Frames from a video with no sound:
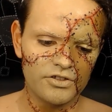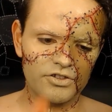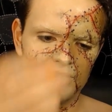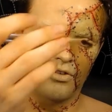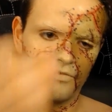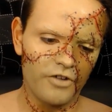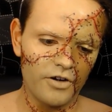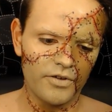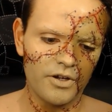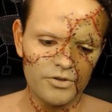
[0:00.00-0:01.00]
It's just not
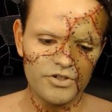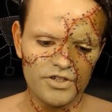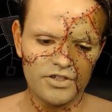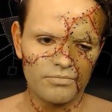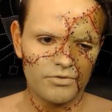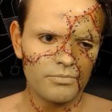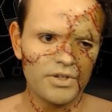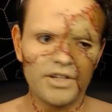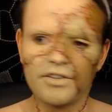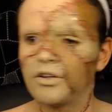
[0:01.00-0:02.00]
for overkill, it's just to
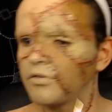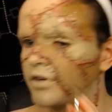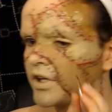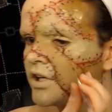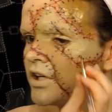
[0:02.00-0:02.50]
complete the look really.